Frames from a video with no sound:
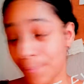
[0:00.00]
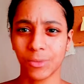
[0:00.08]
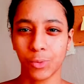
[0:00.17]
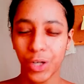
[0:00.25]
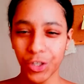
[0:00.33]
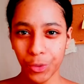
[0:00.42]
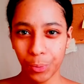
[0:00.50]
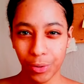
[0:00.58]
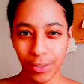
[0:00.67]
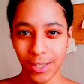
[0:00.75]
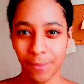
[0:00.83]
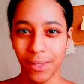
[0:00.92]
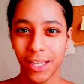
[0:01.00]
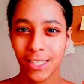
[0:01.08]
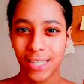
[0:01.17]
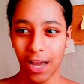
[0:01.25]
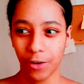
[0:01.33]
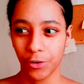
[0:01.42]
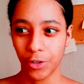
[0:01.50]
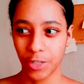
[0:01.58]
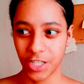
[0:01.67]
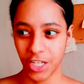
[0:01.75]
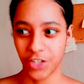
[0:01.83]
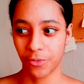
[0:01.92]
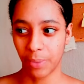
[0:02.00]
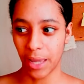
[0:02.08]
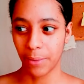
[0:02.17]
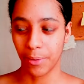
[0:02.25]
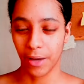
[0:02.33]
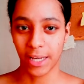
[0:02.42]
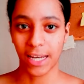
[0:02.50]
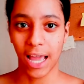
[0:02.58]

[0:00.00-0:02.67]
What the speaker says: When you put something down on a sheet of paper and